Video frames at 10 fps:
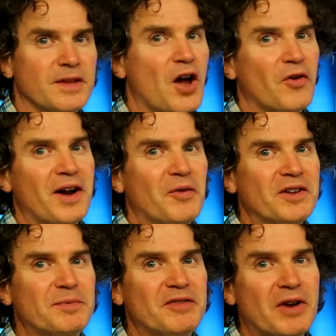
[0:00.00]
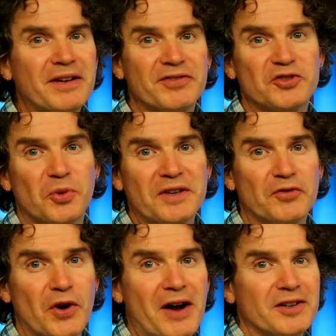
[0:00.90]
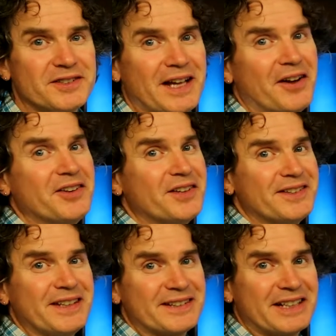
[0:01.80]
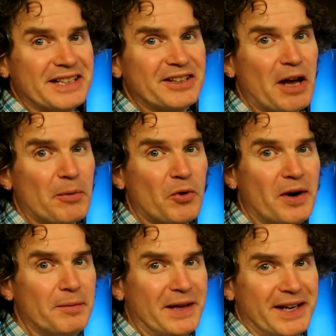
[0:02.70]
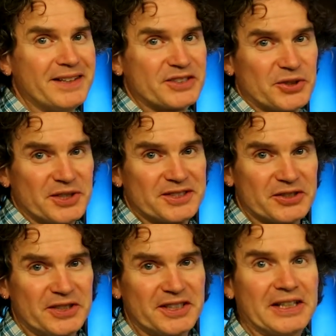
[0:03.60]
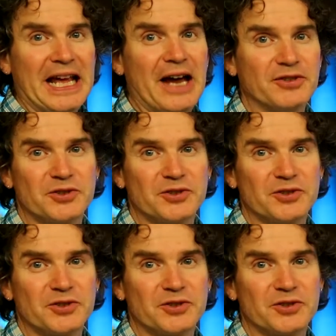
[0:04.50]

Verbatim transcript: All right, well, it's been running for 24 hours now. You can see it's cleared up quite a bit. It's crystal clear now,